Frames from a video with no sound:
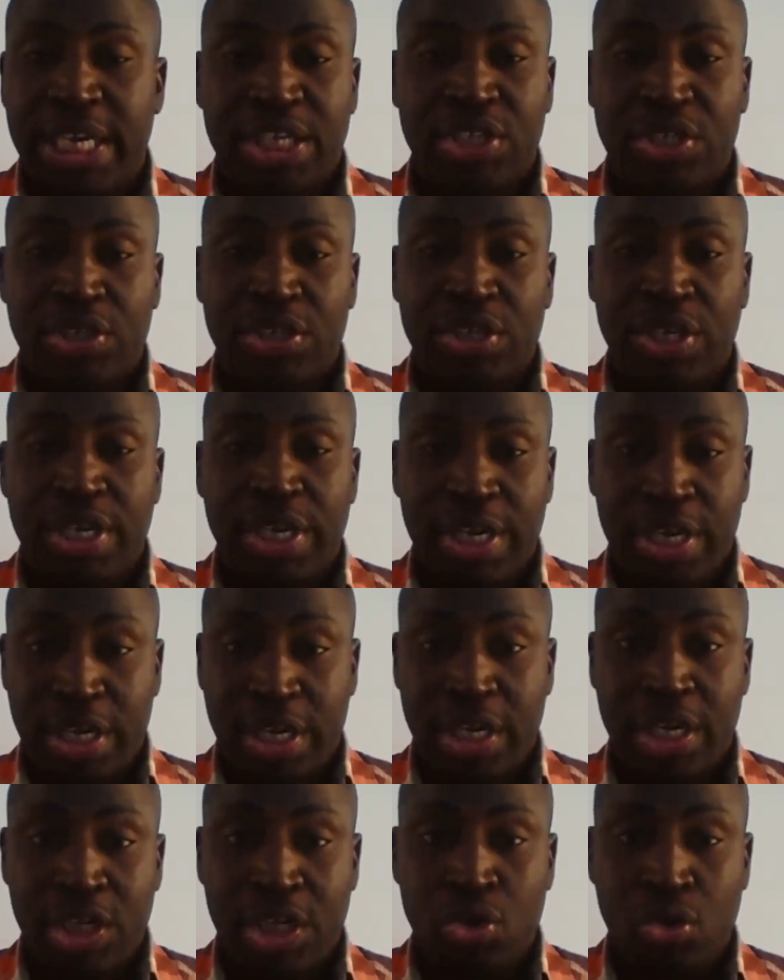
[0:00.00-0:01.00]

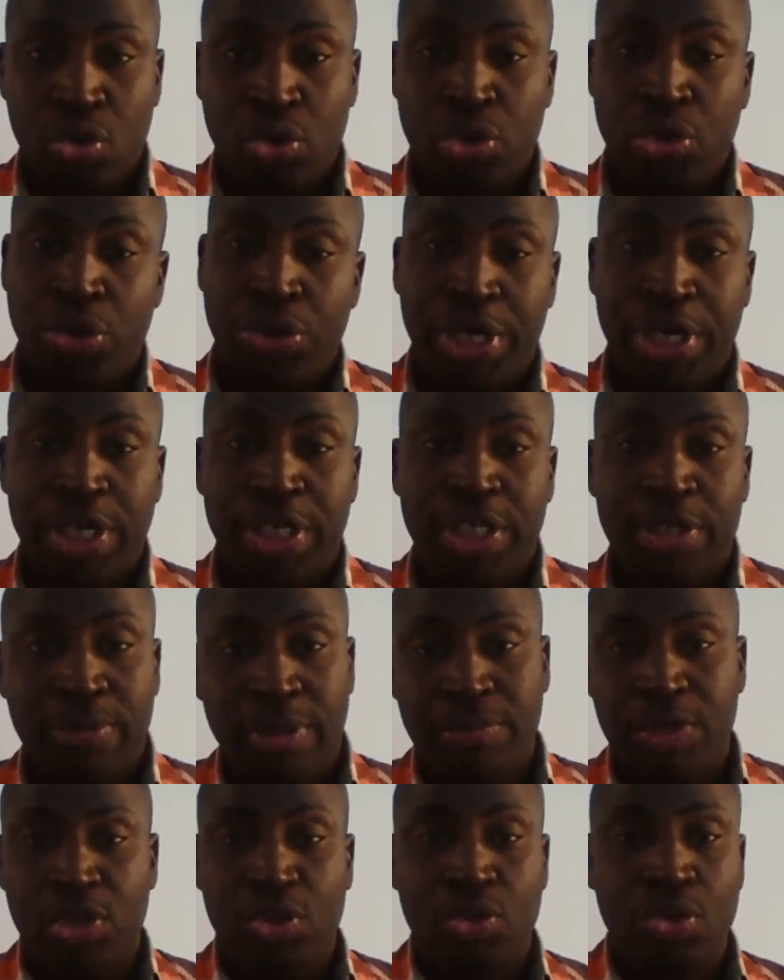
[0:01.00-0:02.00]
age,
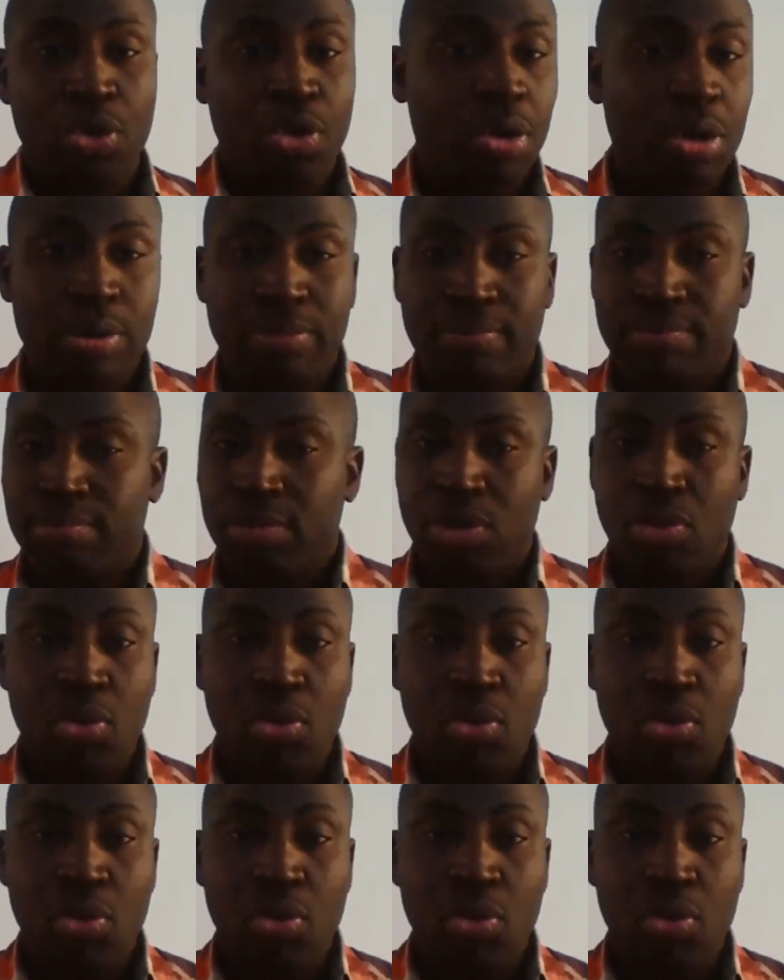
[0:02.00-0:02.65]
maybe you're